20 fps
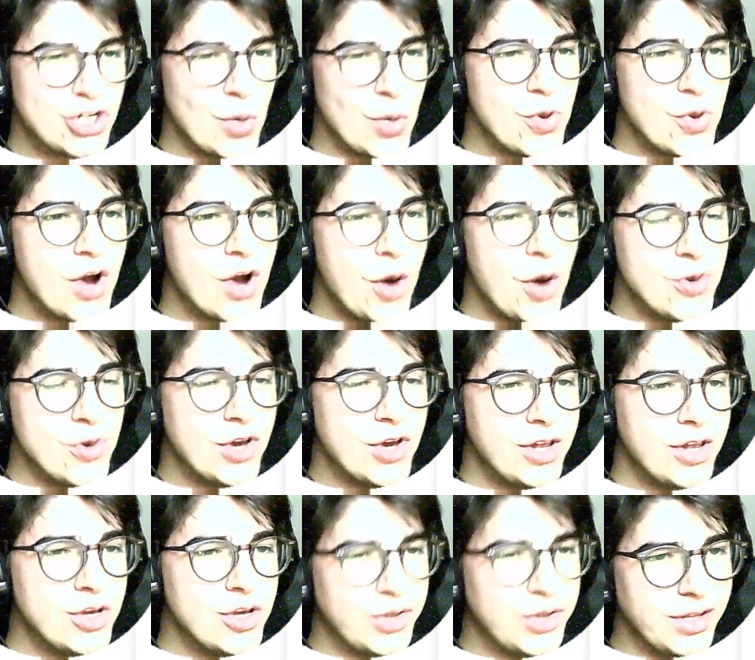you how you
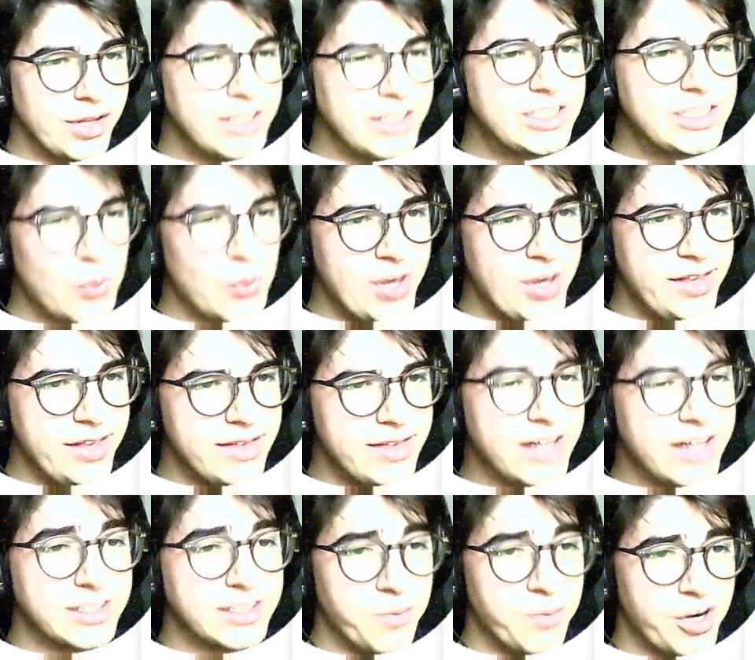can utilize Reddit
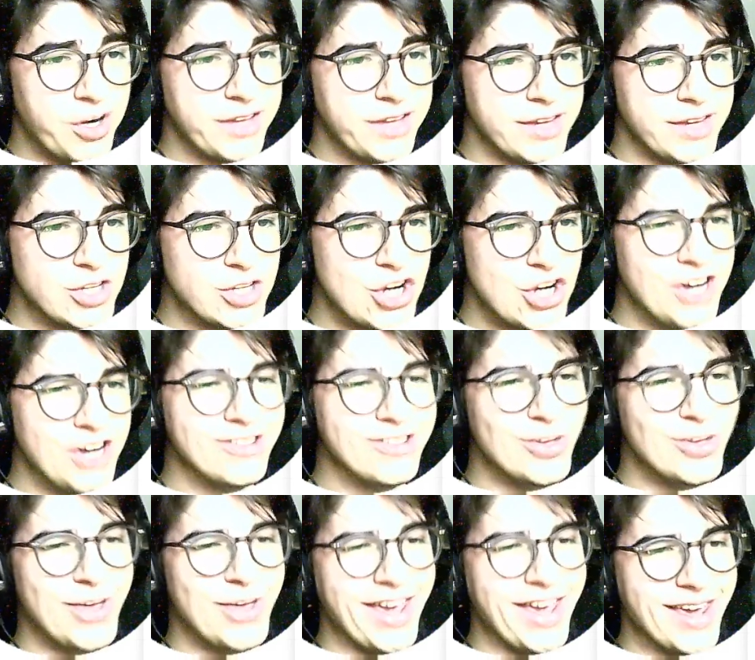as a marketing channel
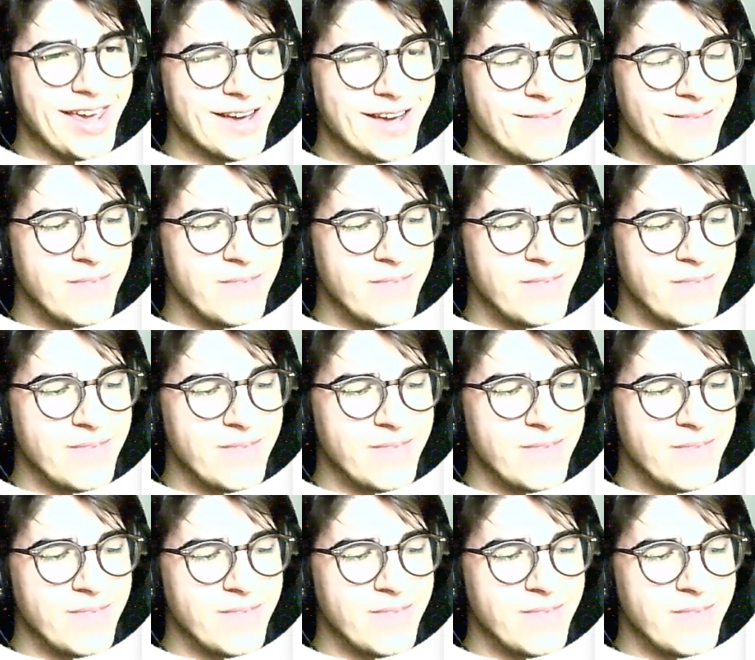today.